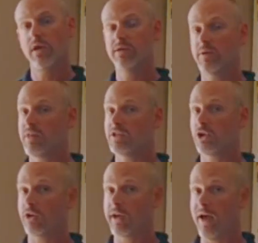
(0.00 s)
Some things
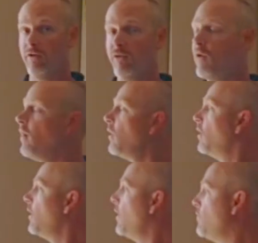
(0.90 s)
to look out for:
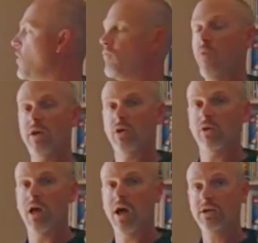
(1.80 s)
if you have window
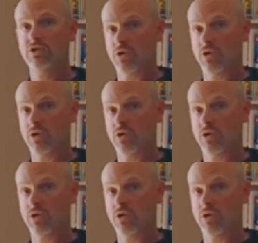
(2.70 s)
locks or